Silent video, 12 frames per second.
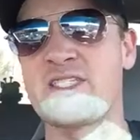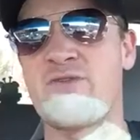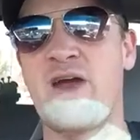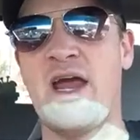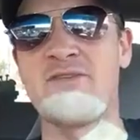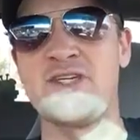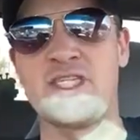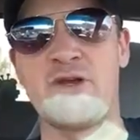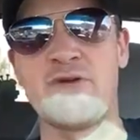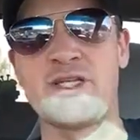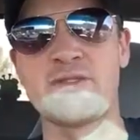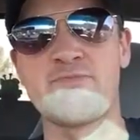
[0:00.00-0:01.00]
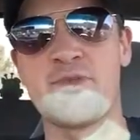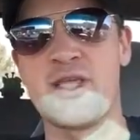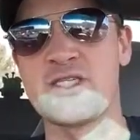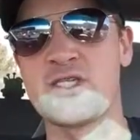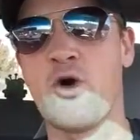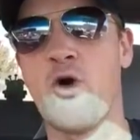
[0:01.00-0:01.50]
at Survivor Series,
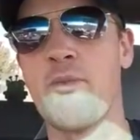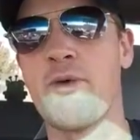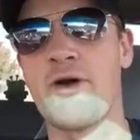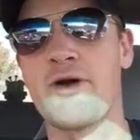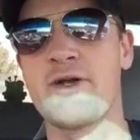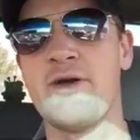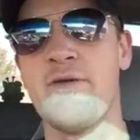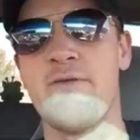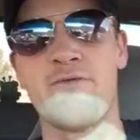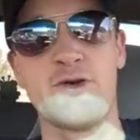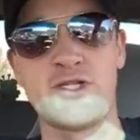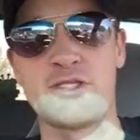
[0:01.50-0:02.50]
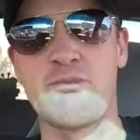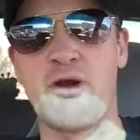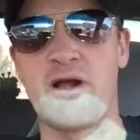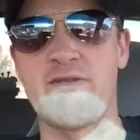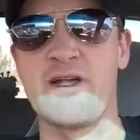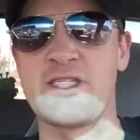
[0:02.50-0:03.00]
is Goldberg versus
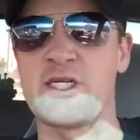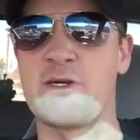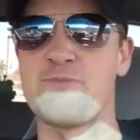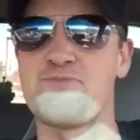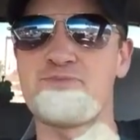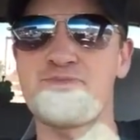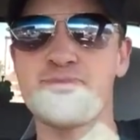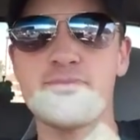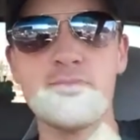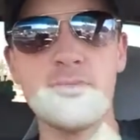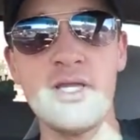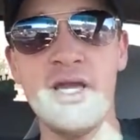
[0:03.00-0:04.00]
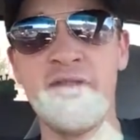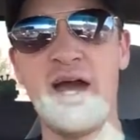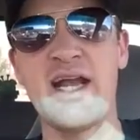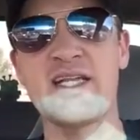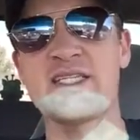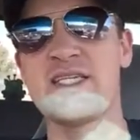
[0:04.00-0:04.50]
Brock Lesnar. And
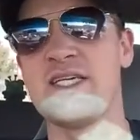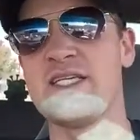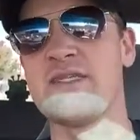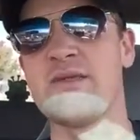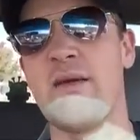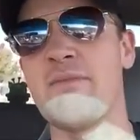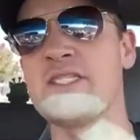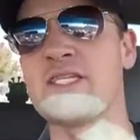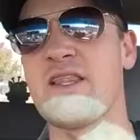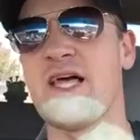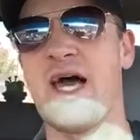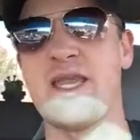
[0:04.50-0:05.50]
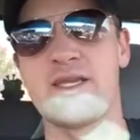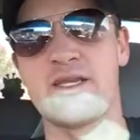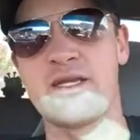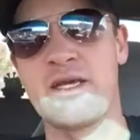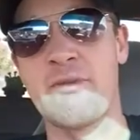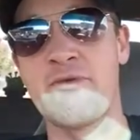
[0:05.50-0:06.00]
that that means a lot
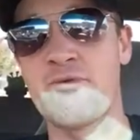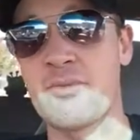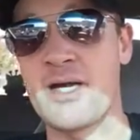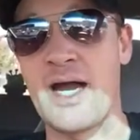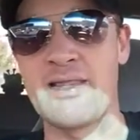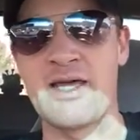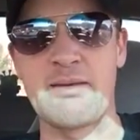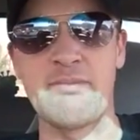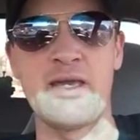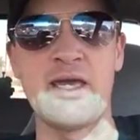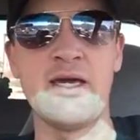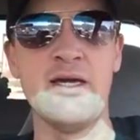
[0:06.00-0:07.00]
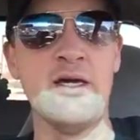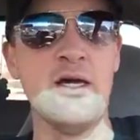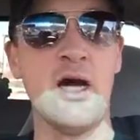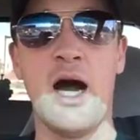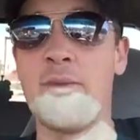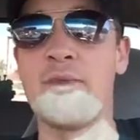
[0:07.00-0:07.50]
coming from a guy like me.
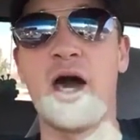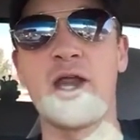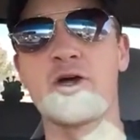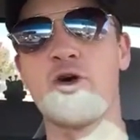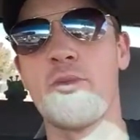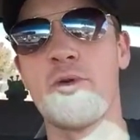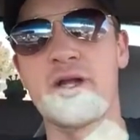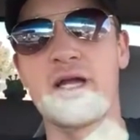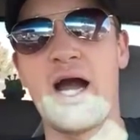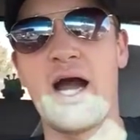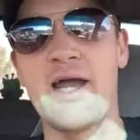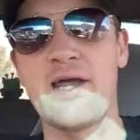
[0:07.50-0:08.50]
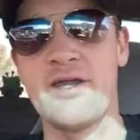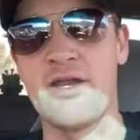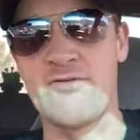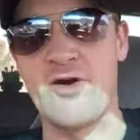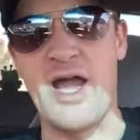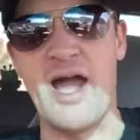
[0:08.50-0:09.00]
I'm not a Goldberg guy,
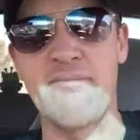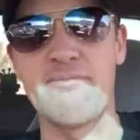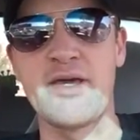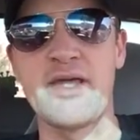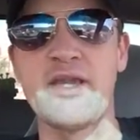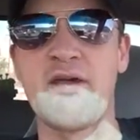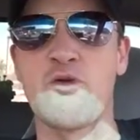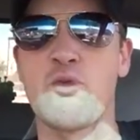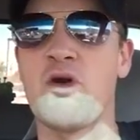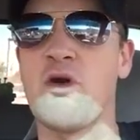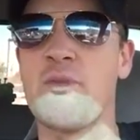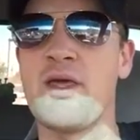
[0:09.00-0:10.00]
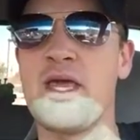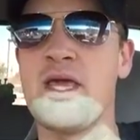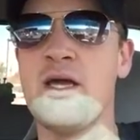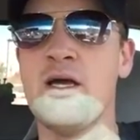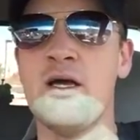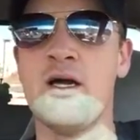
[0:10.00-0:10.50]
never have been, never will
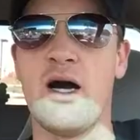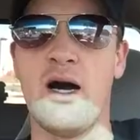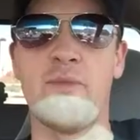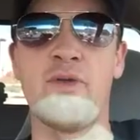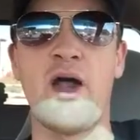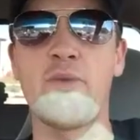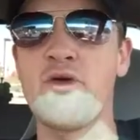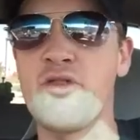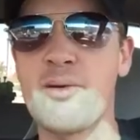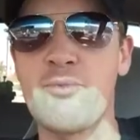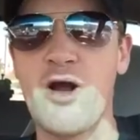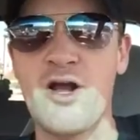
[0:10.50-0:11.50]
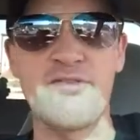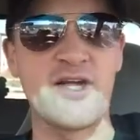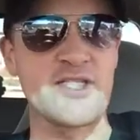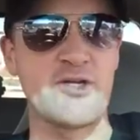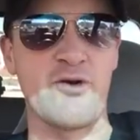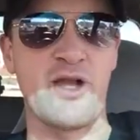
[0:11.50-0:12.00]
be. I'm not really a Brock
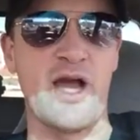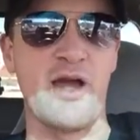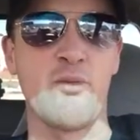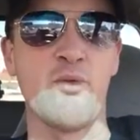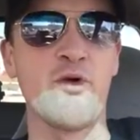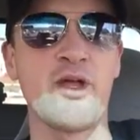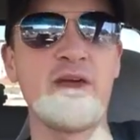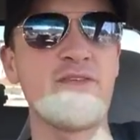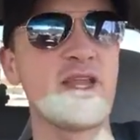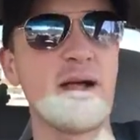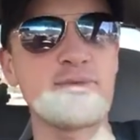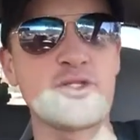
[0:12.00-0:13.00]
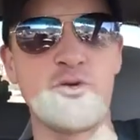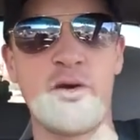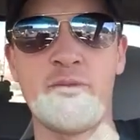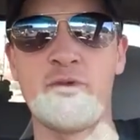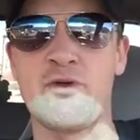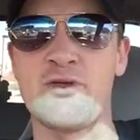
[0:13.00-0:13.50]
Lesnar guy. We'll give it up to
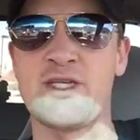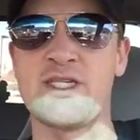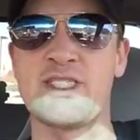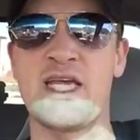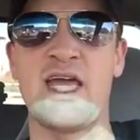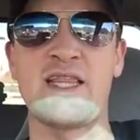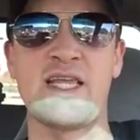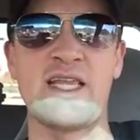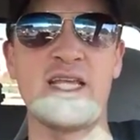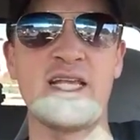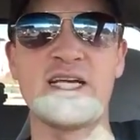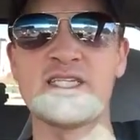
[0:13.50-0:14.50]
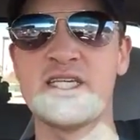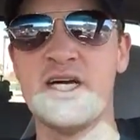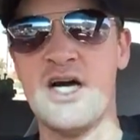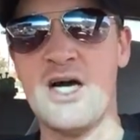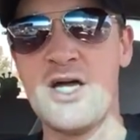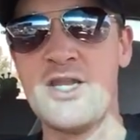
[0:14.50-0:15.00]
him, really saying that he does
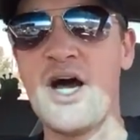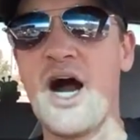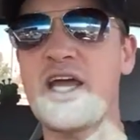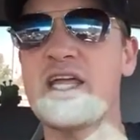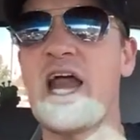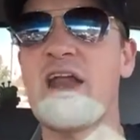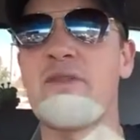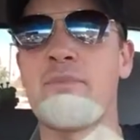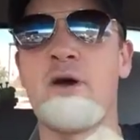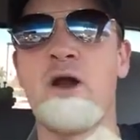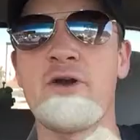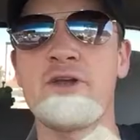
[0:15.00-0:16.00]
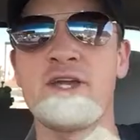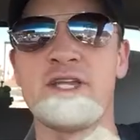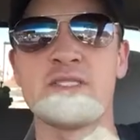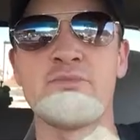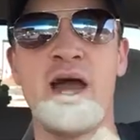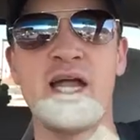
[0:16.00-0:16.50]
knock it out of the park,
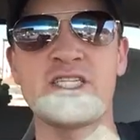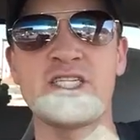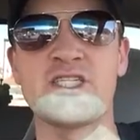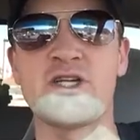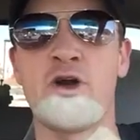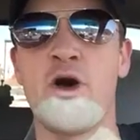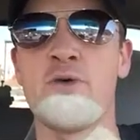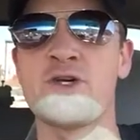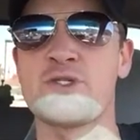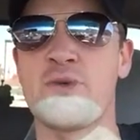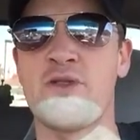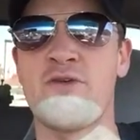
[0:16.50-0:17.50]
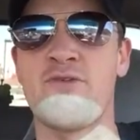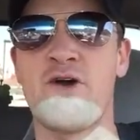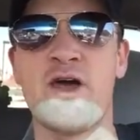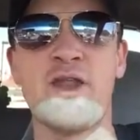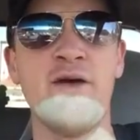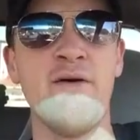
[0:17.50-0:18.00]
and his matches are always really
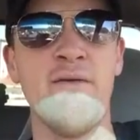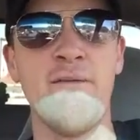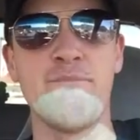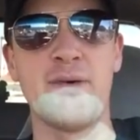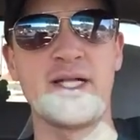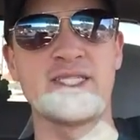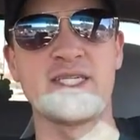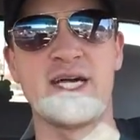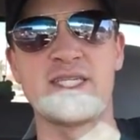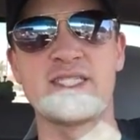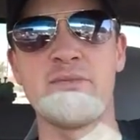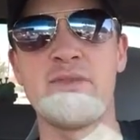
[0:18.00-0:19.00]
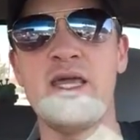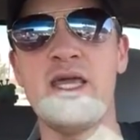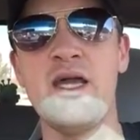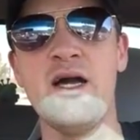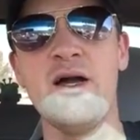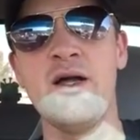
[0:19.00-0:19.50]
fun. But uh, to
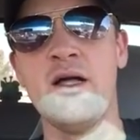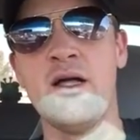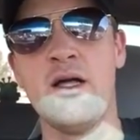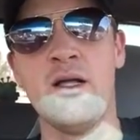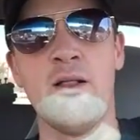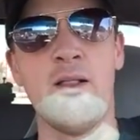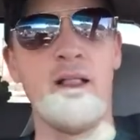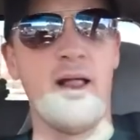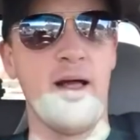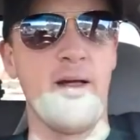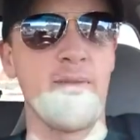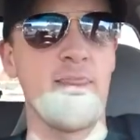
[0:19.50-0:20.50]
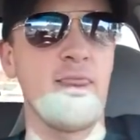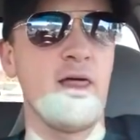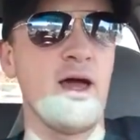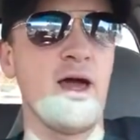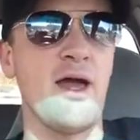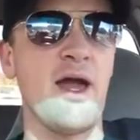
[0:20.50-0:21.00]
me,
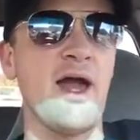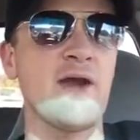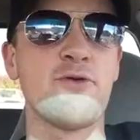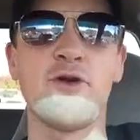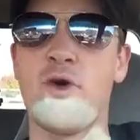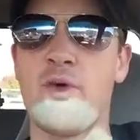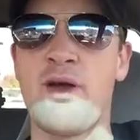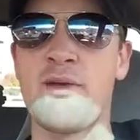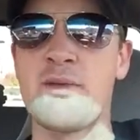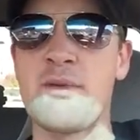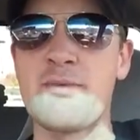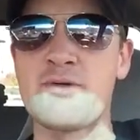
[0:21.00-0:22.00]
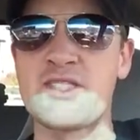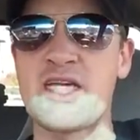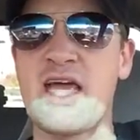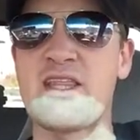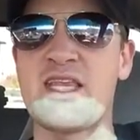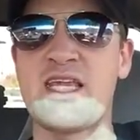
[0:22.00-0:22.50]
I, I don't know. I mean, people
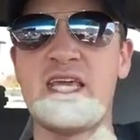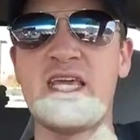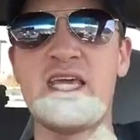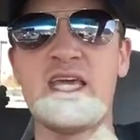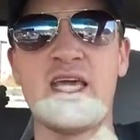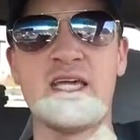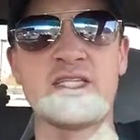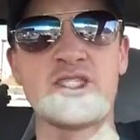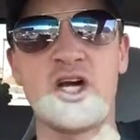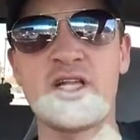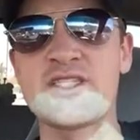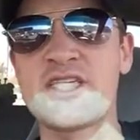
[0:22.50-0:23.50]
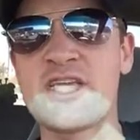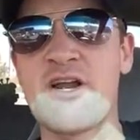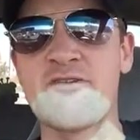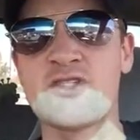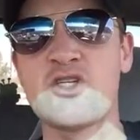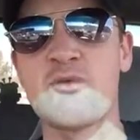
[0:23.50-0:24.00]
say that he and John
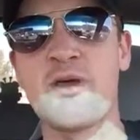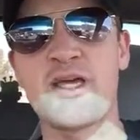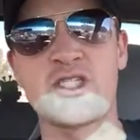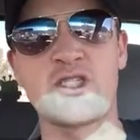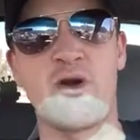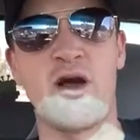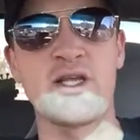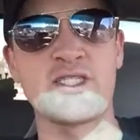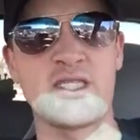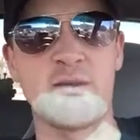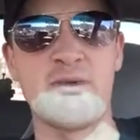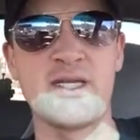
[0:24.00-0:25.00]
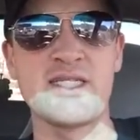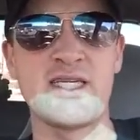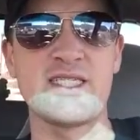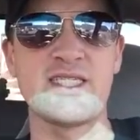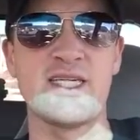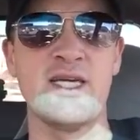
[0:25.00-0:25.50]
Cena are the two biggest draws in the
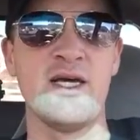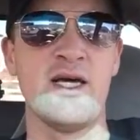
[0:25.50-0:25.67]
business.